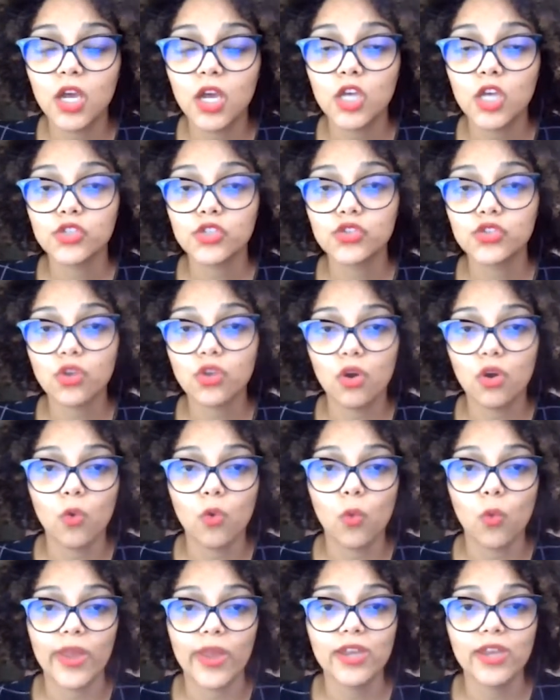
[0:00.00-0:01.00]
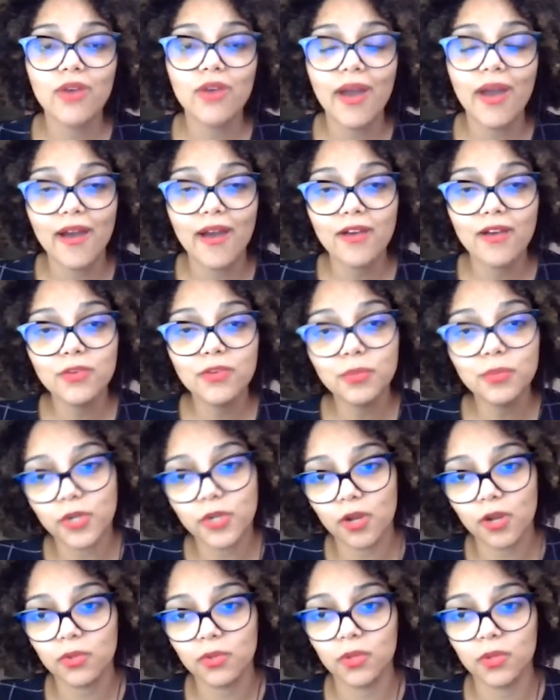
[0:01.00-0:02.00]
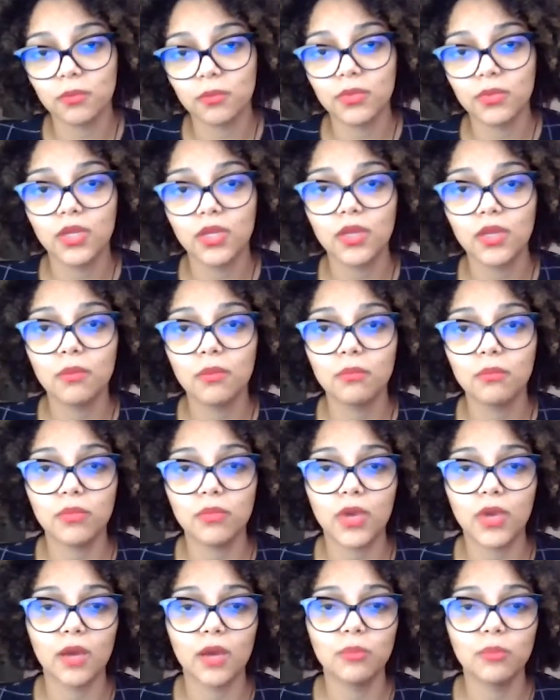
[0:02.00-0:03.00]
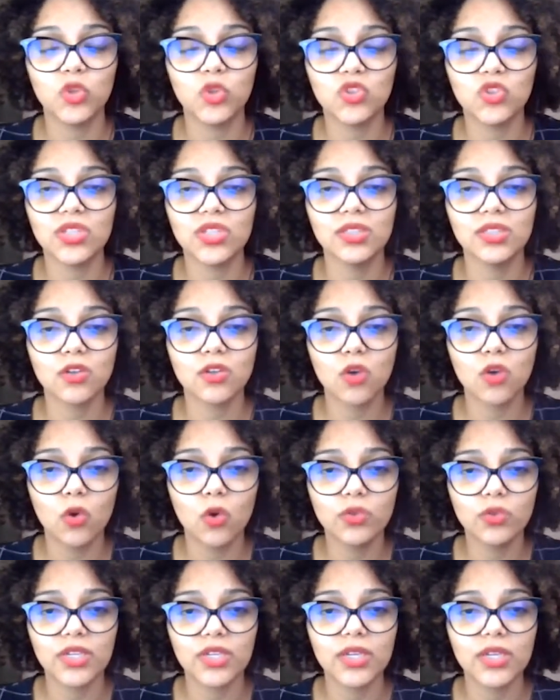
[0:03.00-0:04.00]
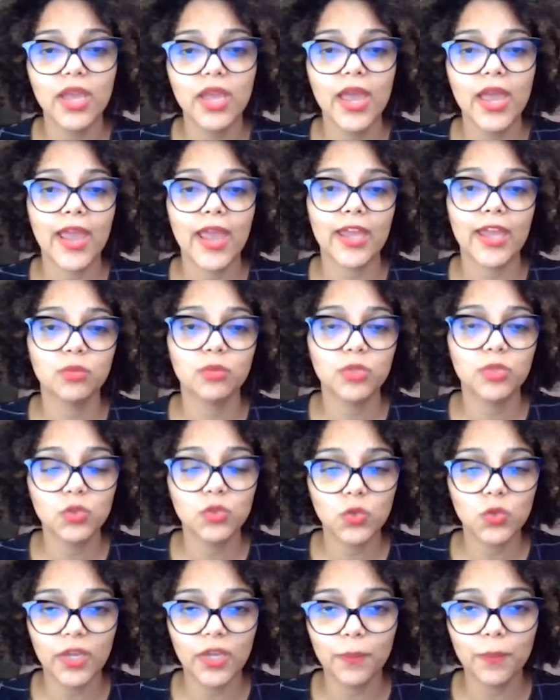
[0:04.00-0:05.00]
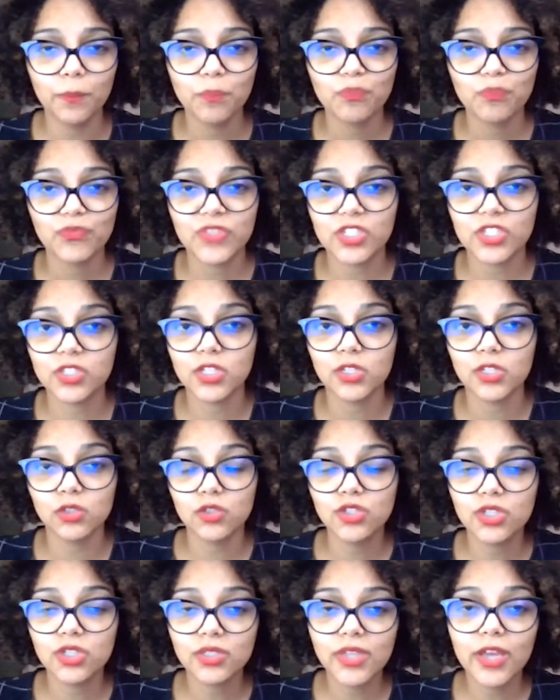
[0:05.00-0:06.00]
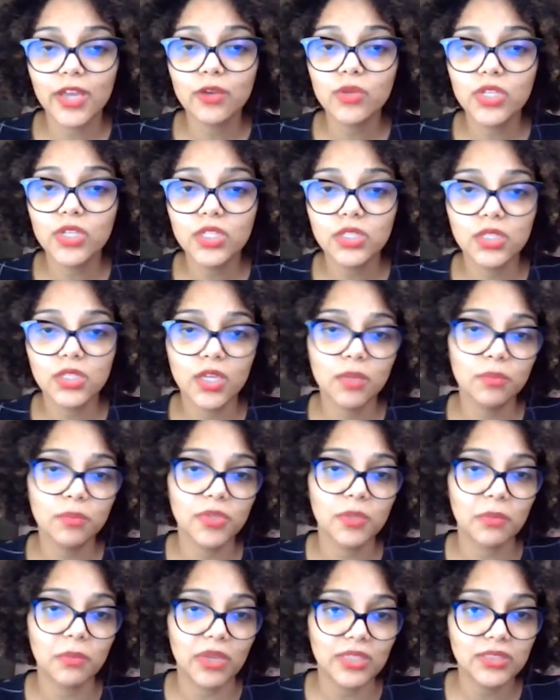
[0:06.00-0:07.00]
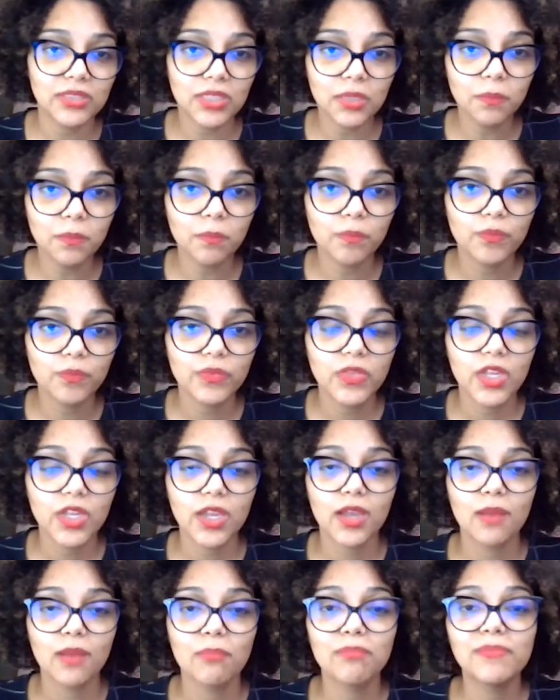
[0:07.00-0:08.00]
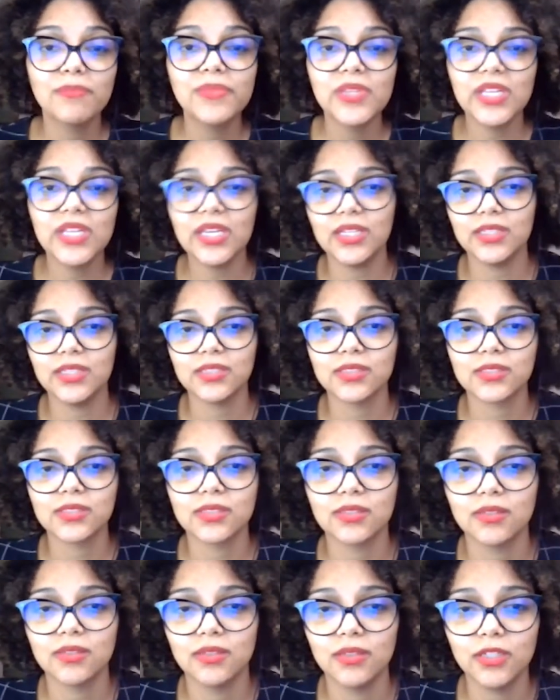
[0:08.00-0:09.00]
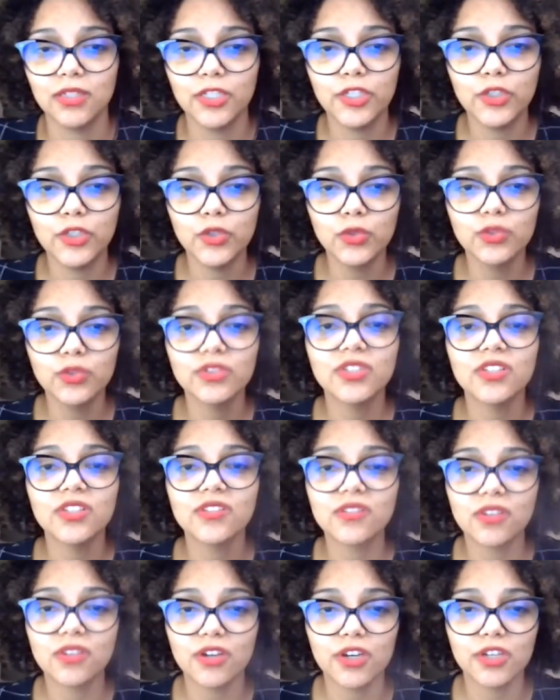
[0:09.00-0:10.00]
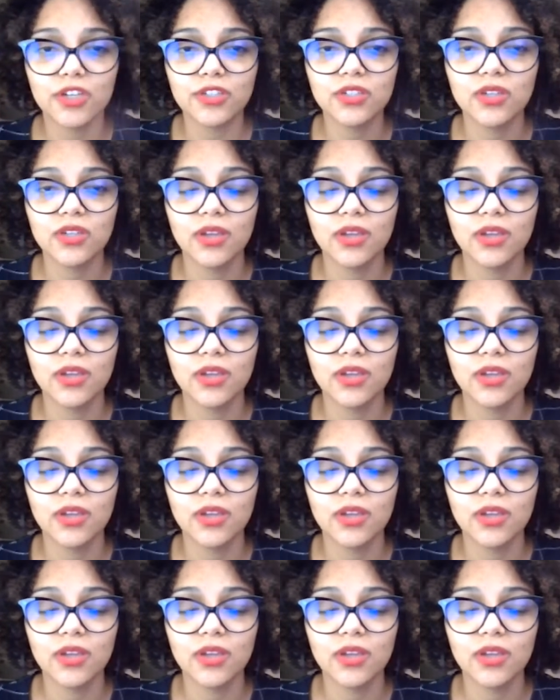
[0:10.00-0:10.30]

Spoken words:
So when you have a problem between the coding and between the solution that we're implementing, please use the search